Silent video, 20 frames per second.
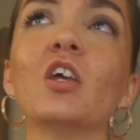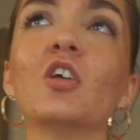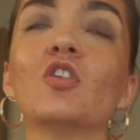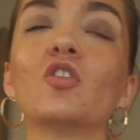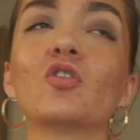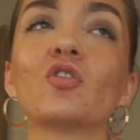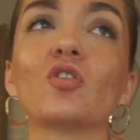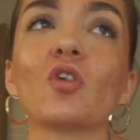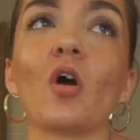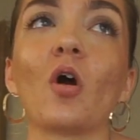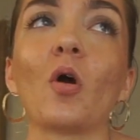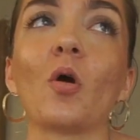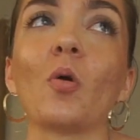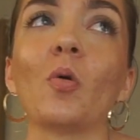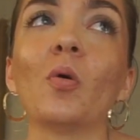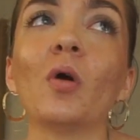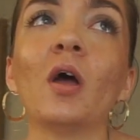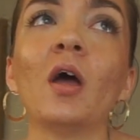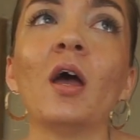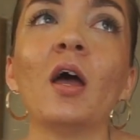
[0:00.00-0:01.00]

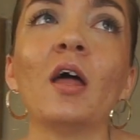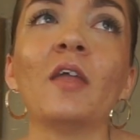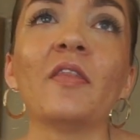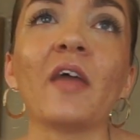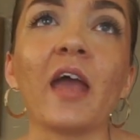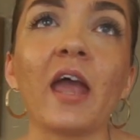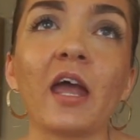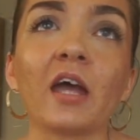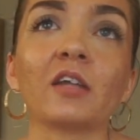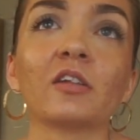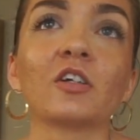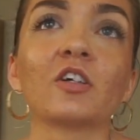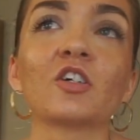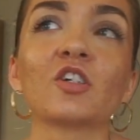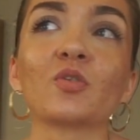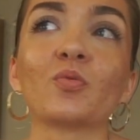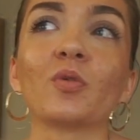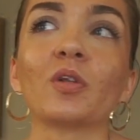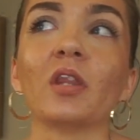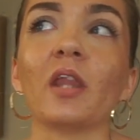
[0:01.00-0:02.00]
So the
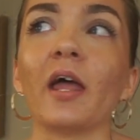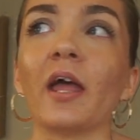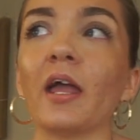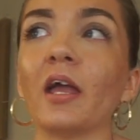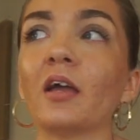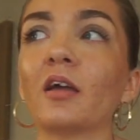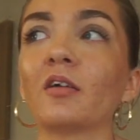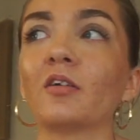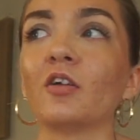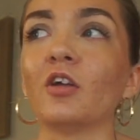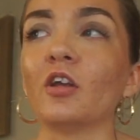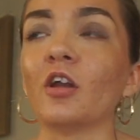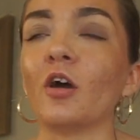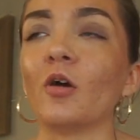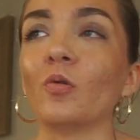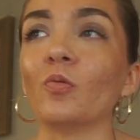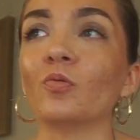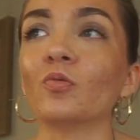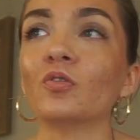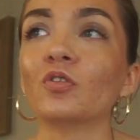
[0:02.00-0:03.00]
handlers would like, you
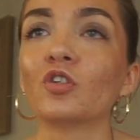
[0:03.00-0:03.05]
know,